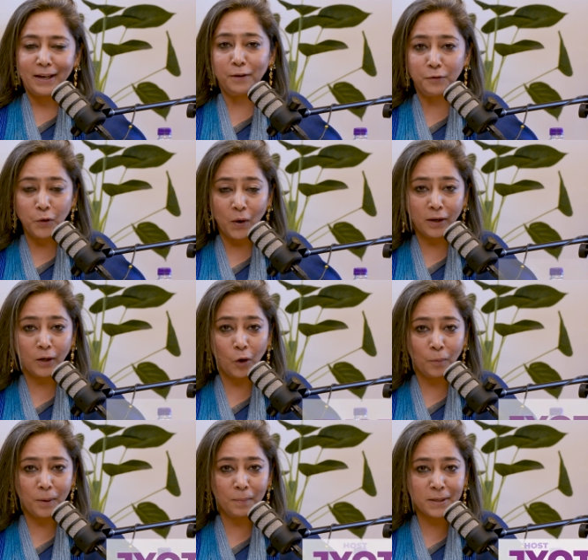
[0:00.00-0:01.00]
If you are a
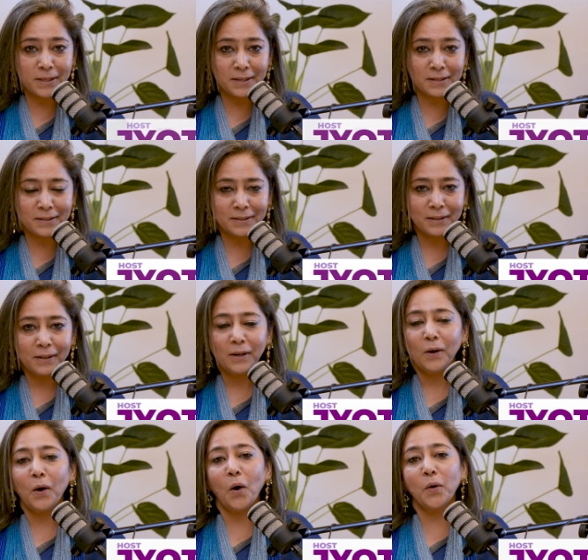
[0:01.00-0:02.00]
global business
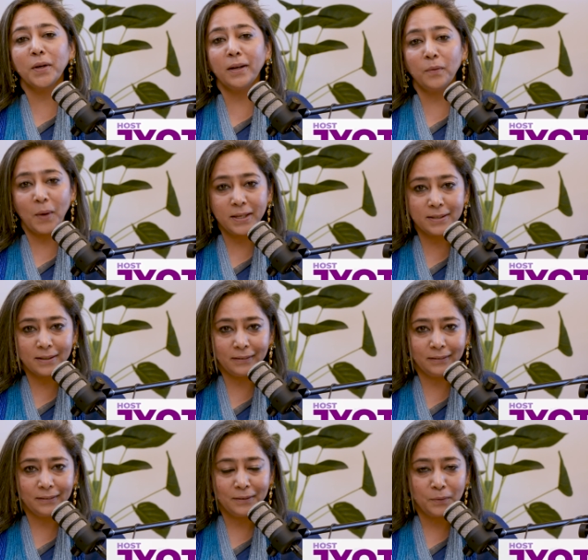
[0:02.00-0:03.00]
or an
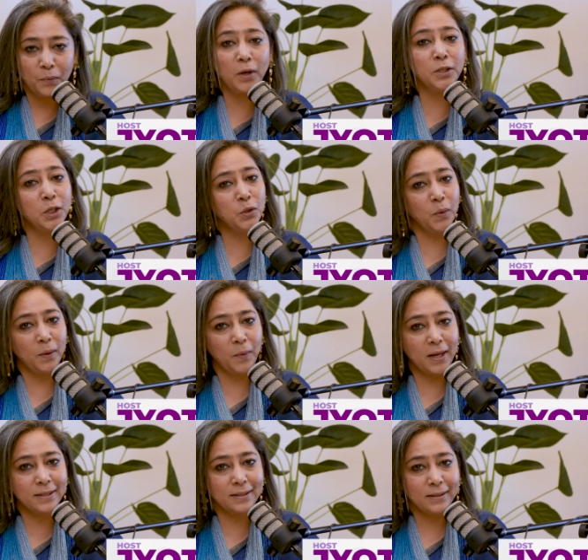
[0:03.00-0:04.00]
investor wanting to
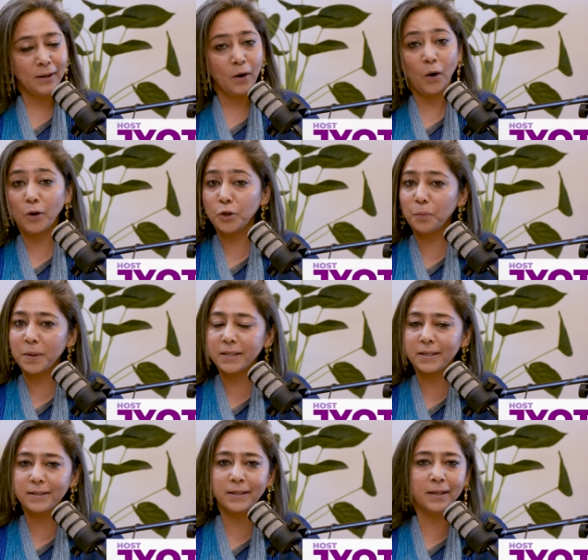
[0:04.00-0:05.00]
invest or do
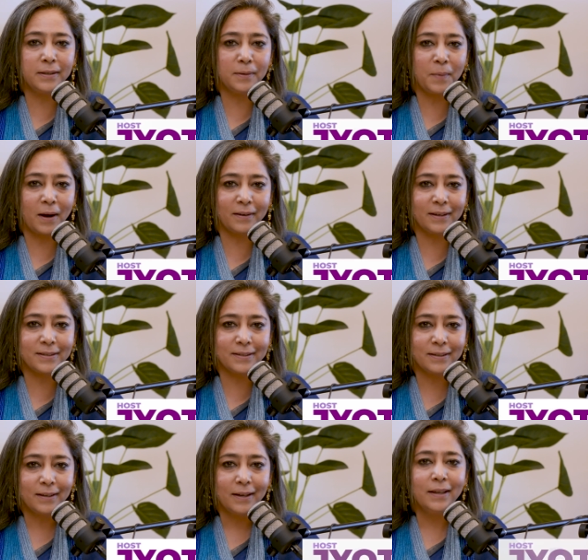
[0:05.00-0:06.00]
business in Indian
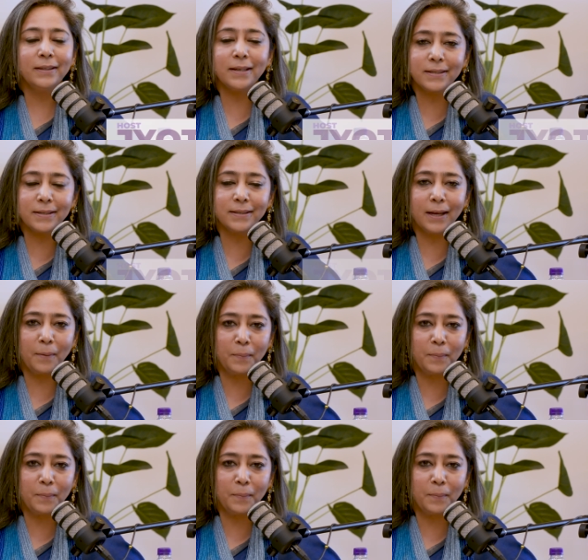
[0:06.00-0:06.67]
markets, this is the